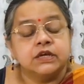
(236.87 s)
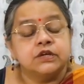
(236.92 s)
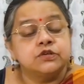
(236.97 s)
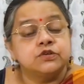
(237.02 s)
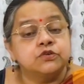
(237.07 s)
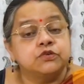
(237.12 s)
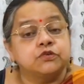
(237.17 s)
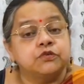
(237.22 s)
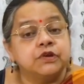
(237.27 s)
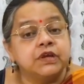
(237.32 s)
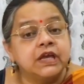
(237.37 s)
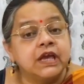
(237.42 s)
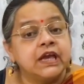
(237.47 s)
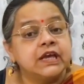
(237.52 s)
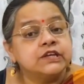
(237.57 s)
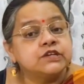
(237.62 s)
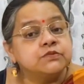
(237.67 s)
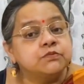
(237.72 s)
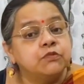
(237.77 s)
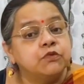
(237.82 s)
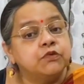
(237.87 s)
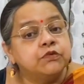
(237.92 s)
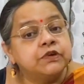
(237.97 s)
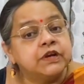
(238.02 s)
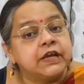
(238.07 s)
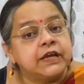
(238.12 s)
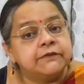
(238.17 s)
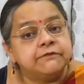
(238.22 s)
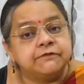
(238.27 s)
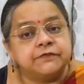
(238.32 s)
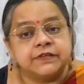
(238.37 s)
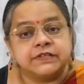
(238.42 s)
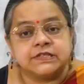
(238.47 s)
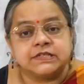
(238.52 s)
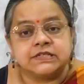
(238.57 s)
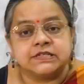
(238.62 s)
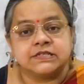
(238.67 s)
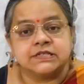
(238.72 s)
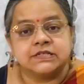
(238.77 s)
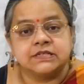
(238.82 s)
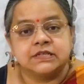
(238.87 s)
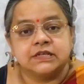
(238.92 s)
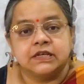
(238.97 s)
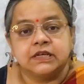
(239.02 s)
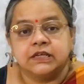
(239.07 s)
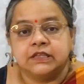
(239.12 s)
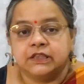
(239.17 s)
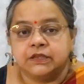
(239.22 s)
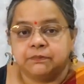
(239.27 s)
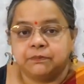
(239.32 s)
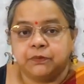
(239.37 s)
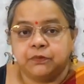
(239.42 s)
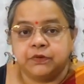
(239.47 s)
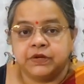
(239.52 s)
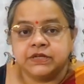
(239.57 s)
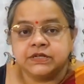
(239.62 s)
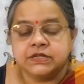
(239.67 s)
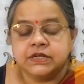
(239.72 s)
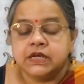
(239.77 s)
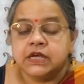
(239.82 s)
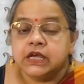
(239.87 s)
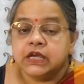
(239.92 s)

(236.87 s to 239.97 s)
to create more emphasis. The poet